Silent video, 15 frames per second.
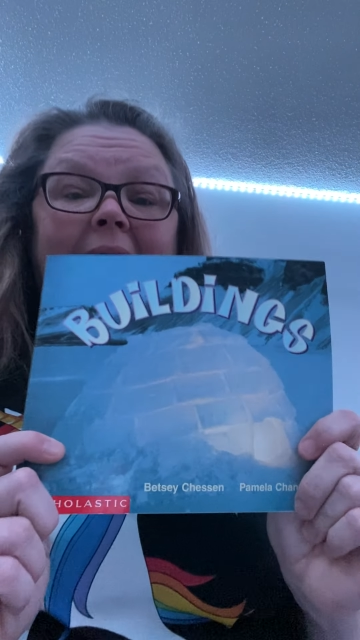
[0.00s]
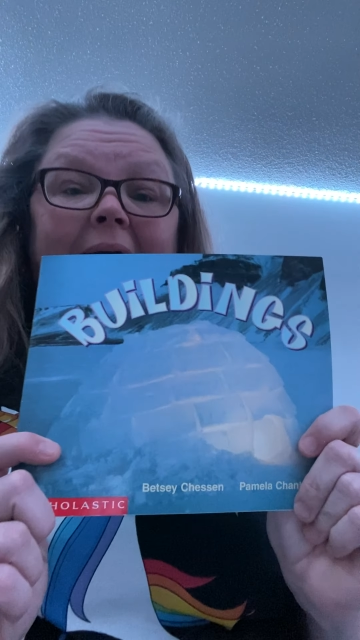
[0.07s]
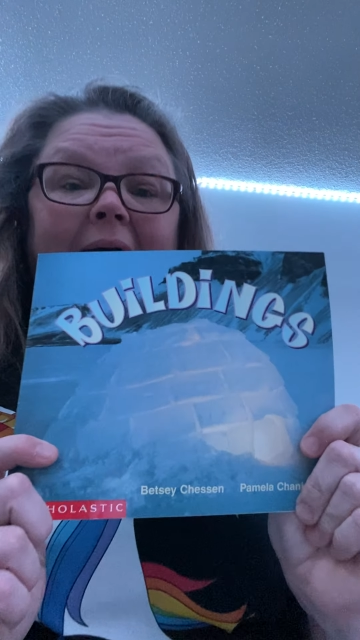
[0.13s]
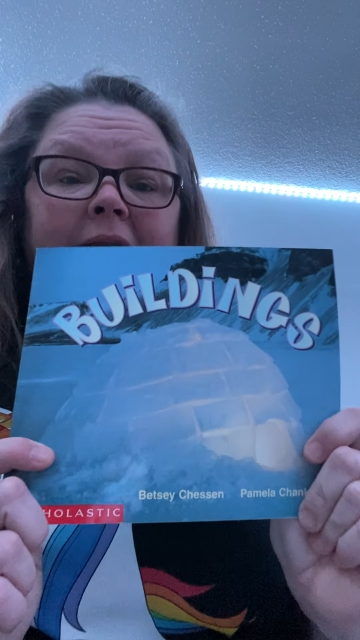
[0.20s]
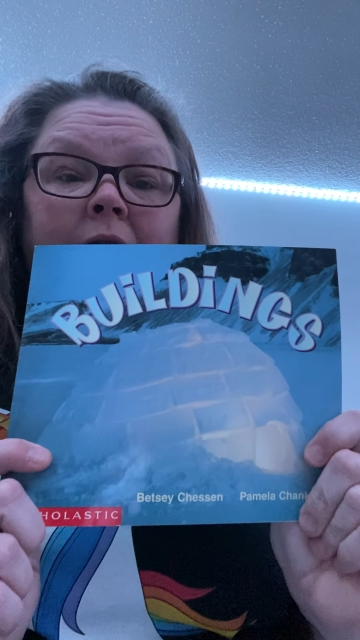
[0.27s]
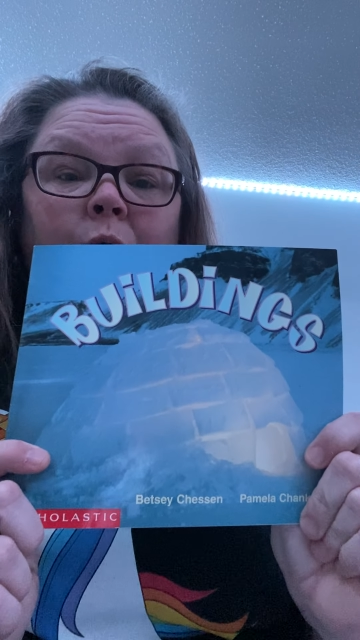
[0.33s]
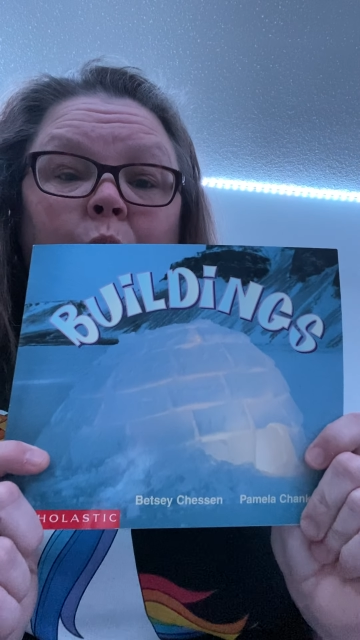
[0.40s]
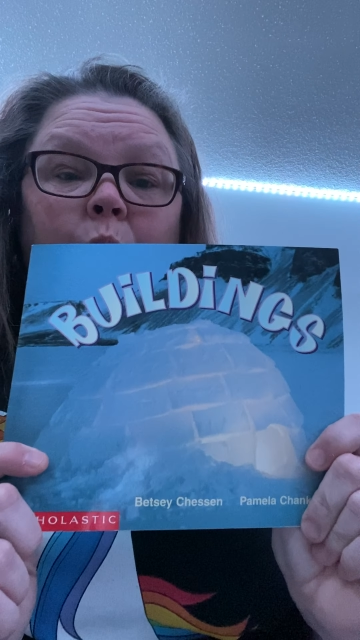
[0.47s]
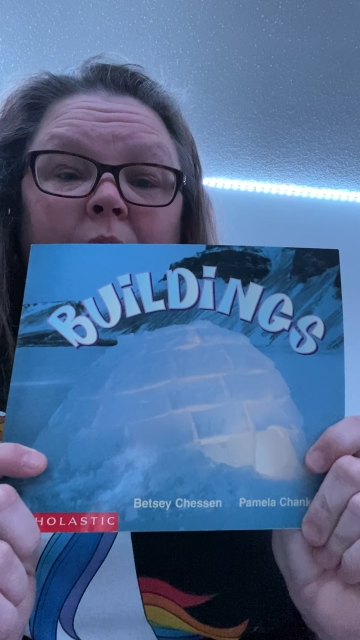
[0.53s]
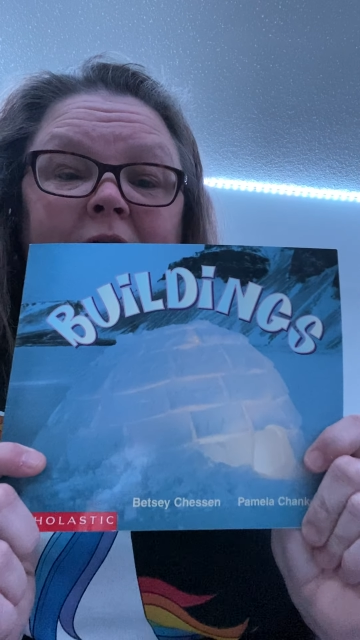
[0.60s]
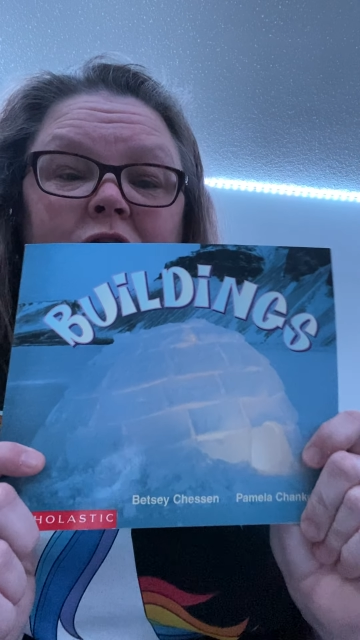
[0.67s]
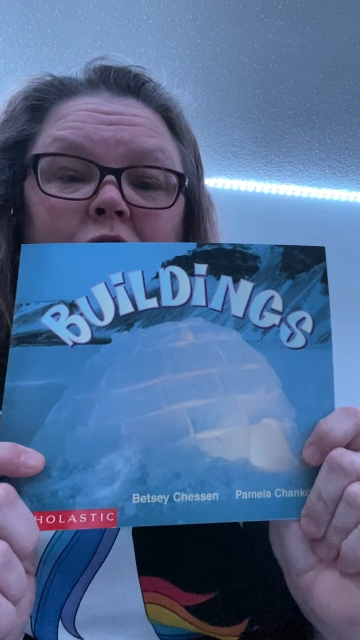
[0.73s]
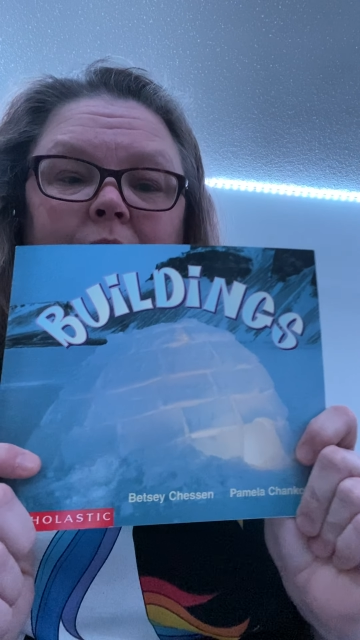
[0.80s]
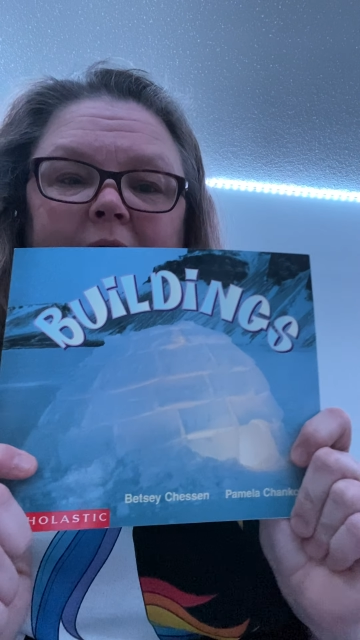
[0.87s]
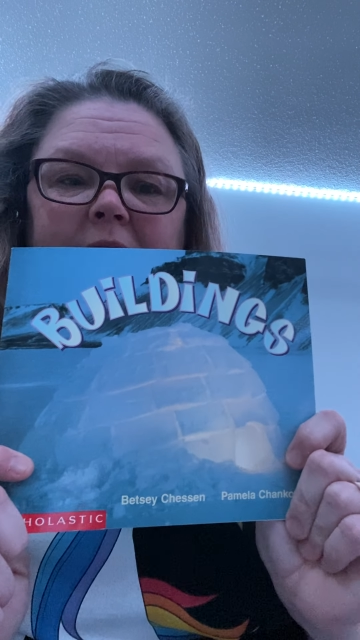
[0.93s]
And in
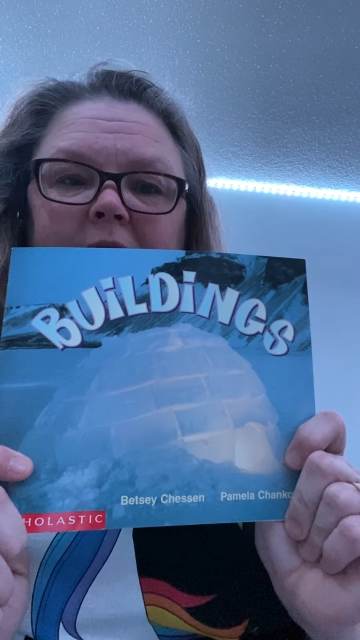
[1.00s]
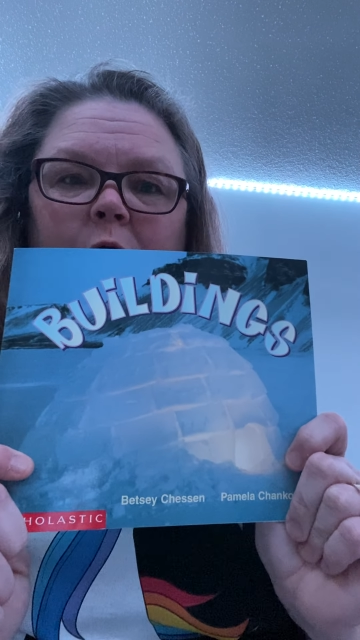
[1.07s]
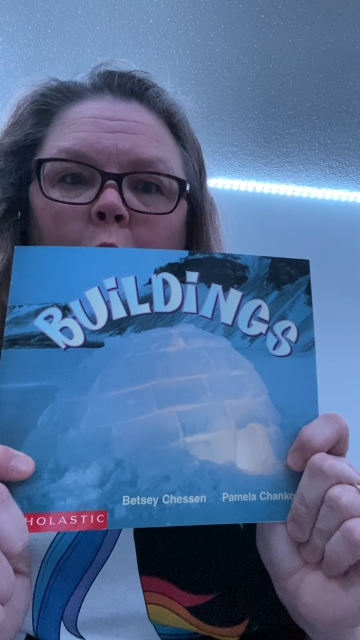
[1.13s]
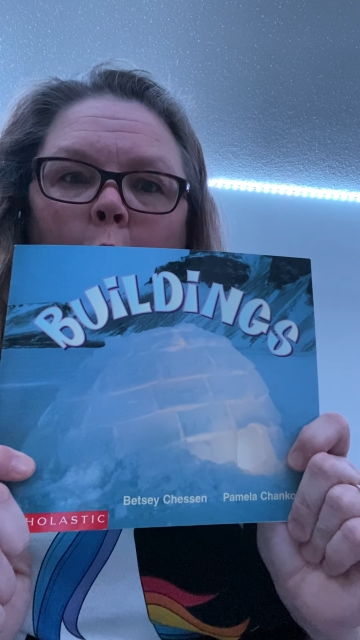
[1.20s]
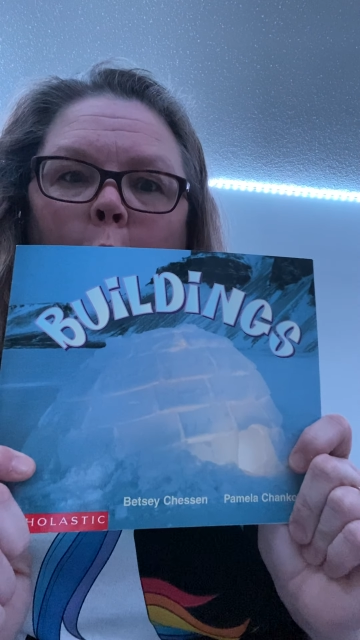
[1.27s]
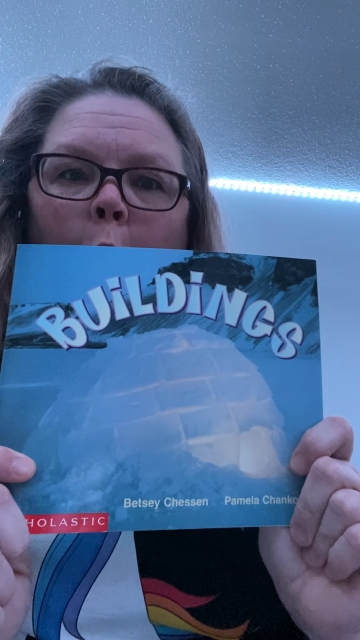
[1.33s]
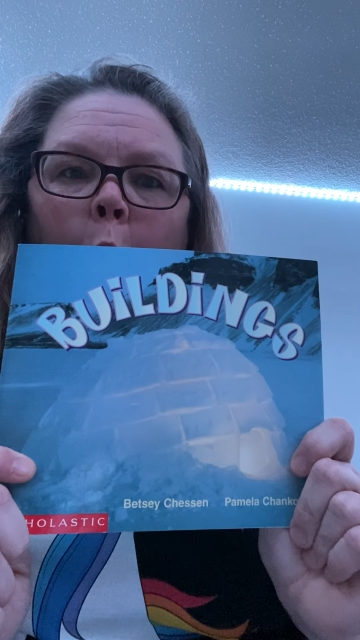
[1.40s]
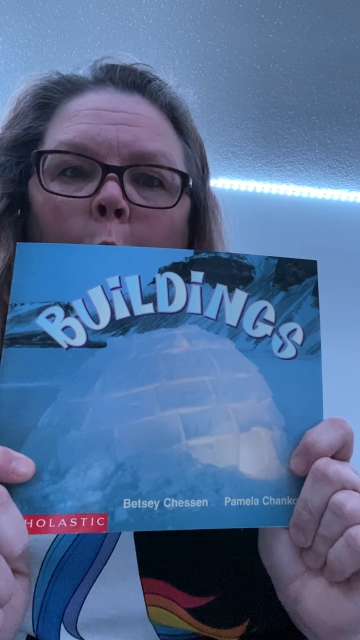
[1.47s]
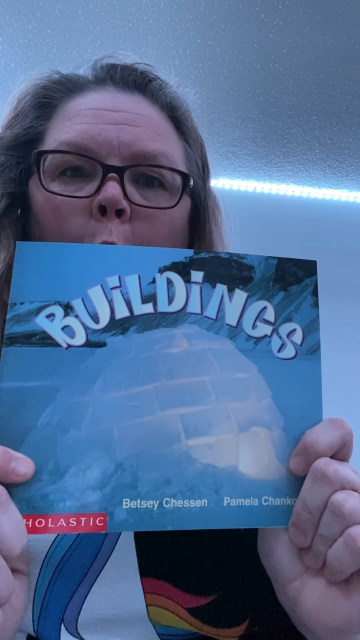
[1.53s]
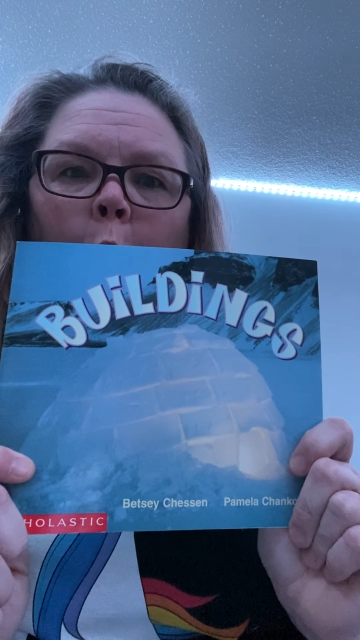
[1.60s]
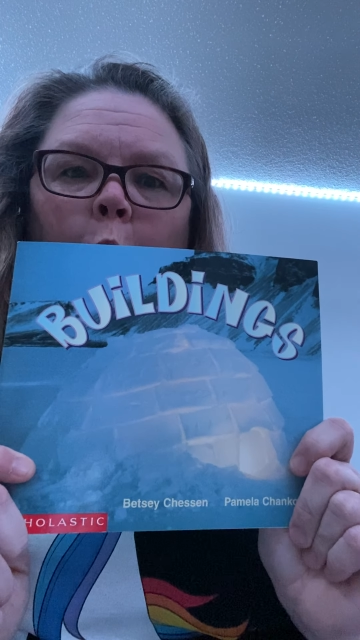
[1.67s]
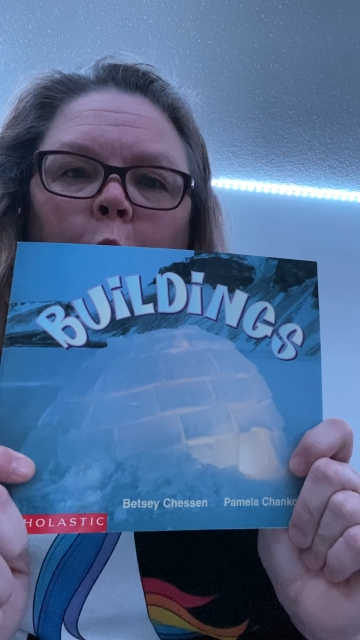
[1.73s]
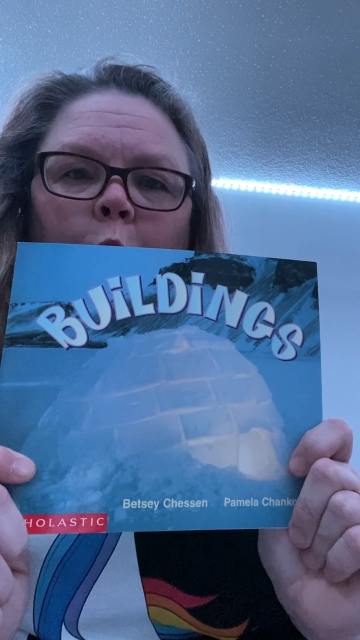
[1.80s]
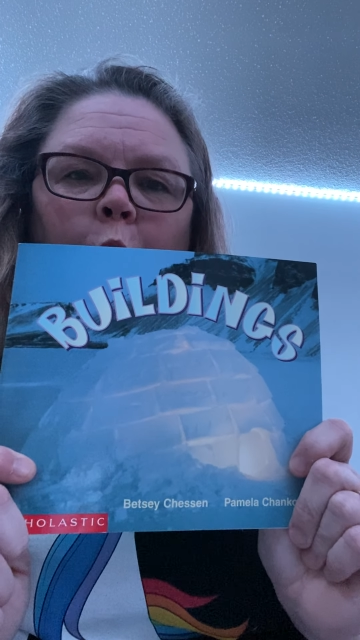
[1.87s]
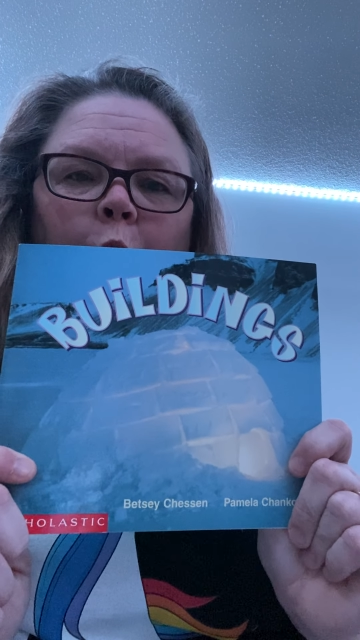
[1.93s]
winter, it's
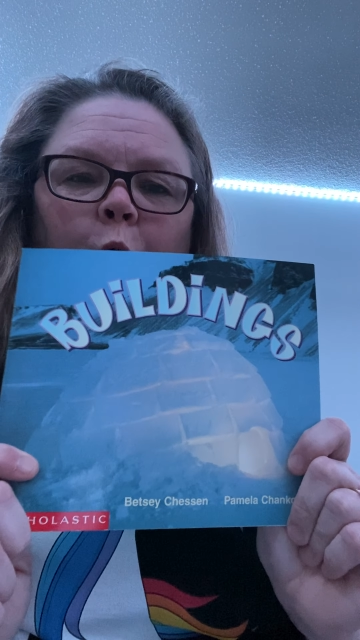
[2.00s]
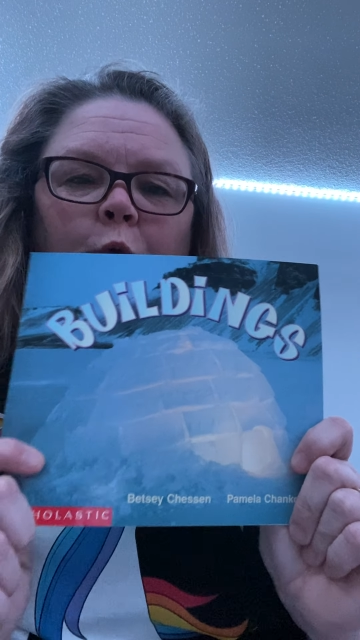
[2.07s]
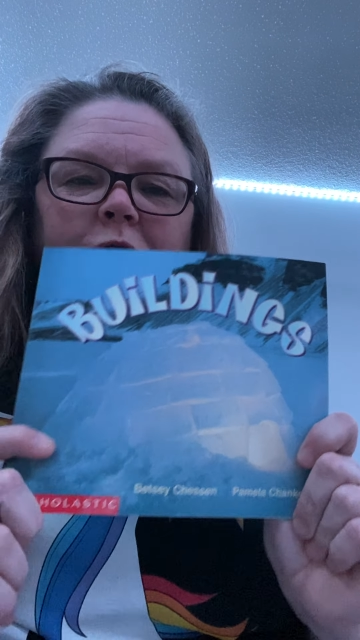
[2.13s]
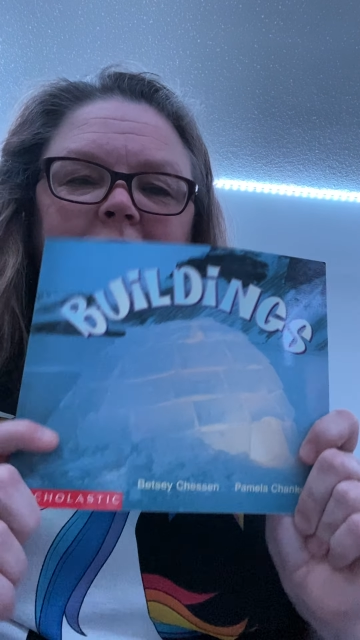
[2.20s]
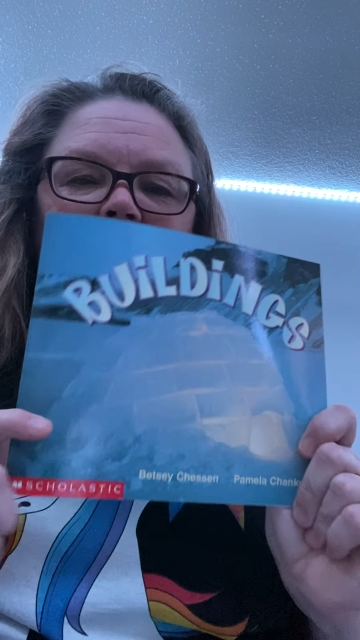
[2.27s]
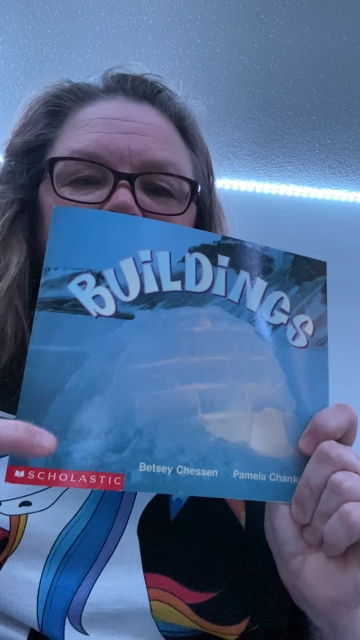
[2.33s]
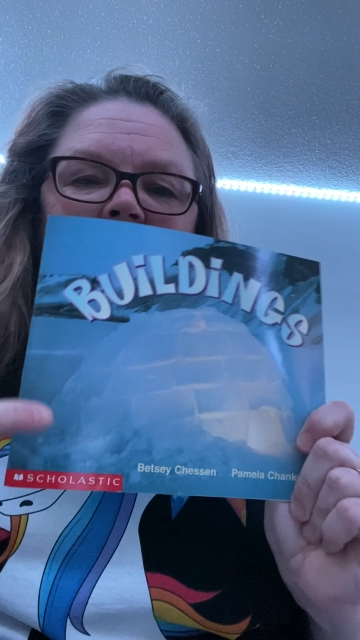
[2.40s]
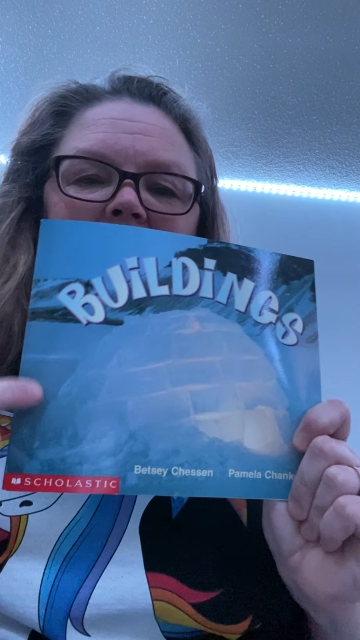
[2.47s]
cold.